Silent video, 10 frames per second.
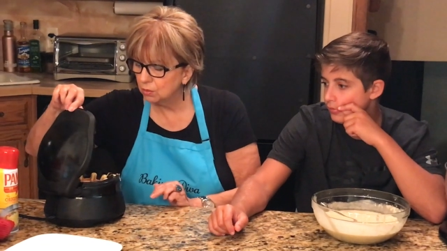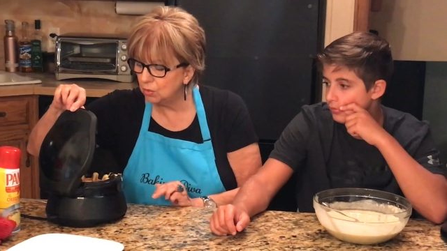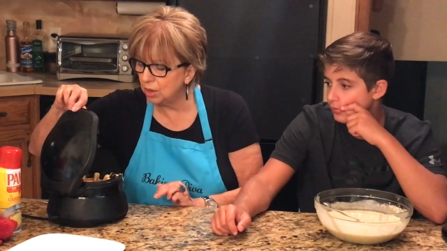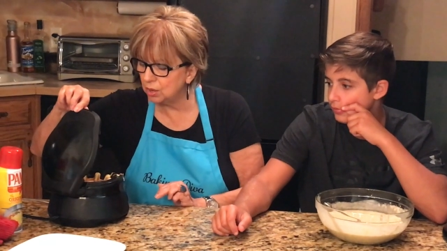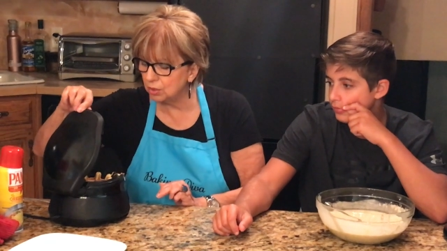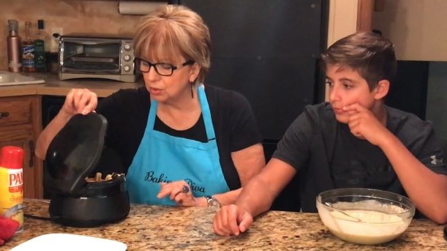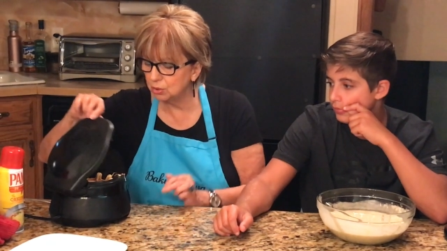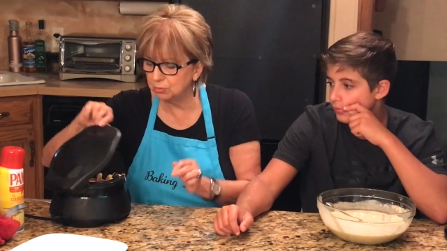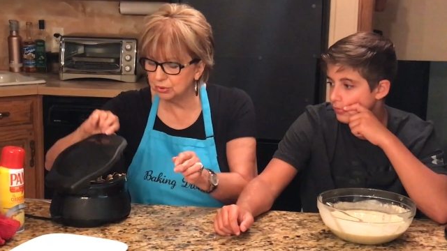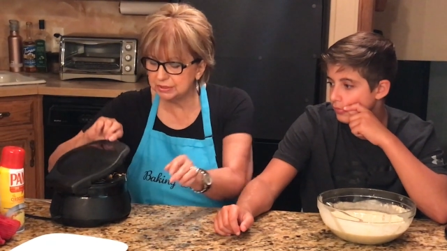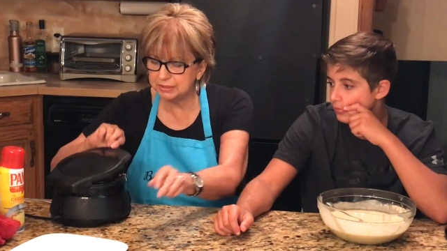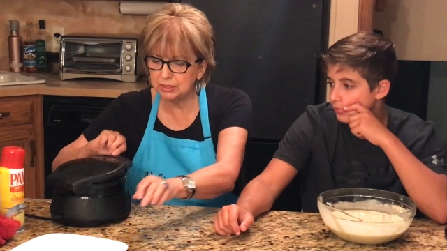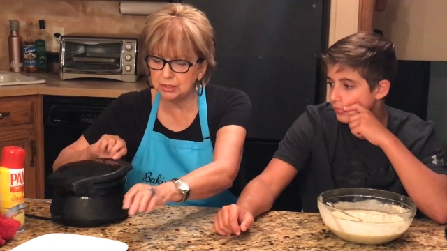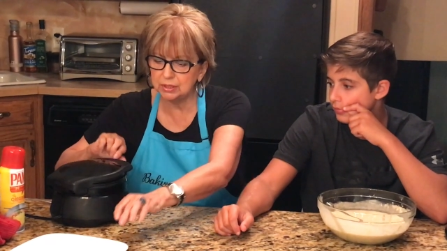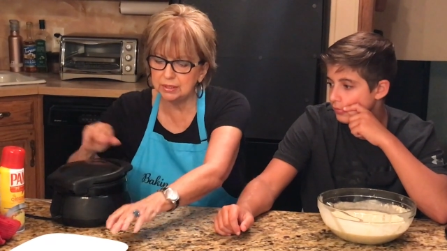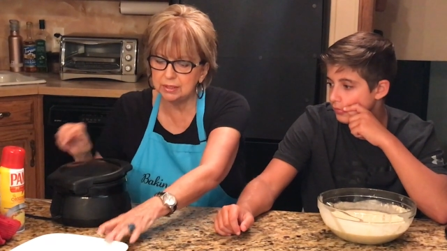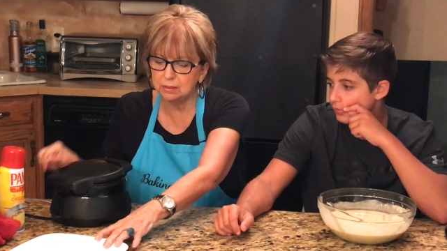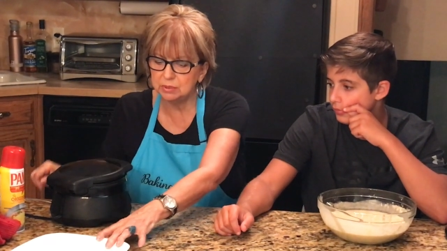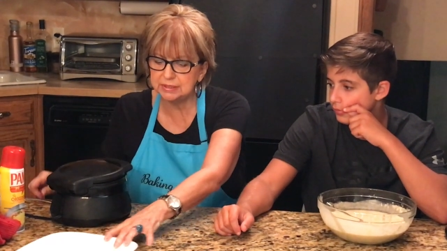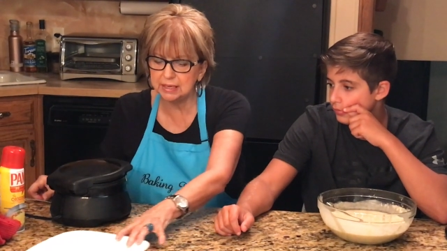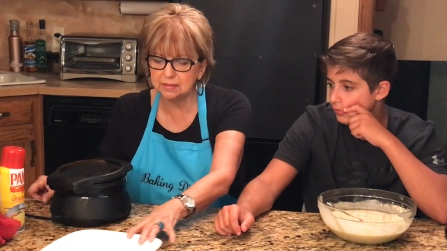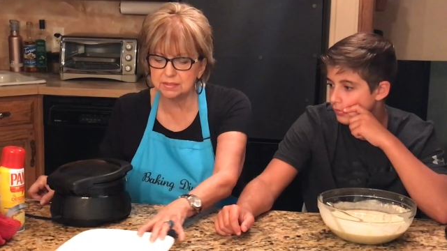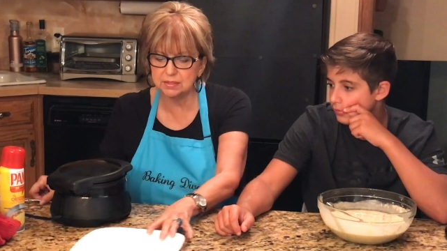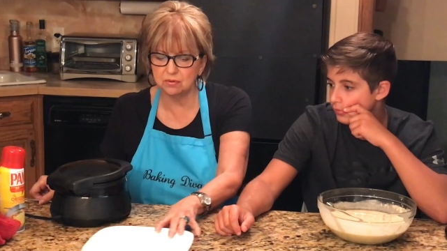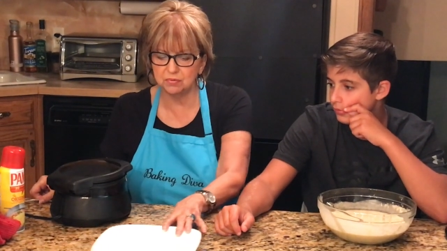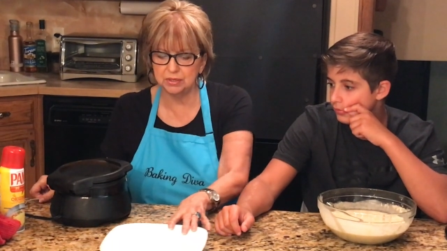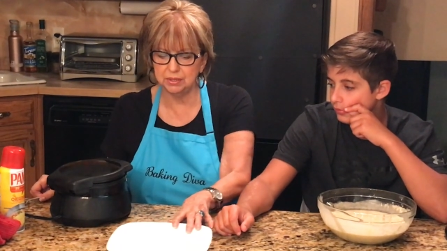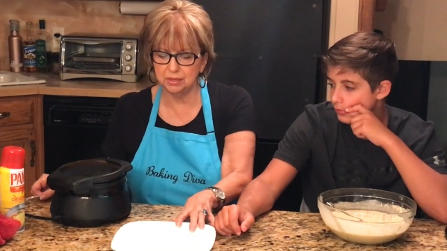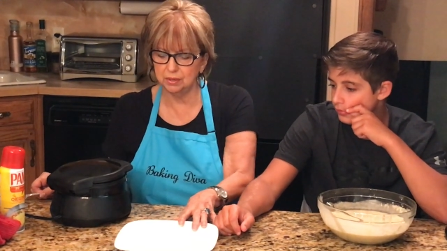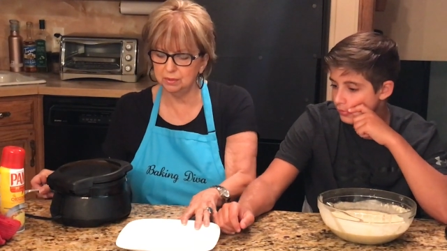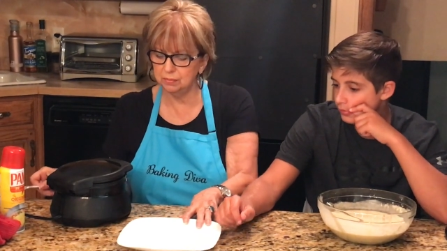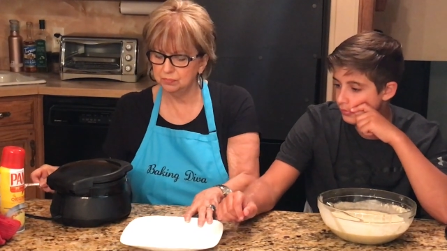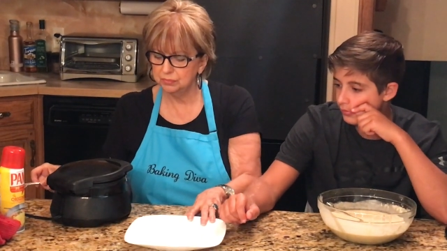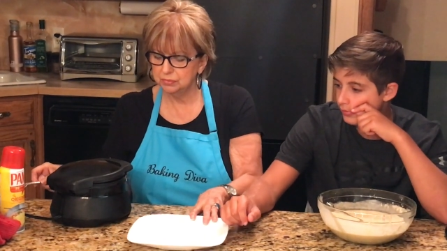Speaker 1: Whoa, pretty good. Let me take this over here.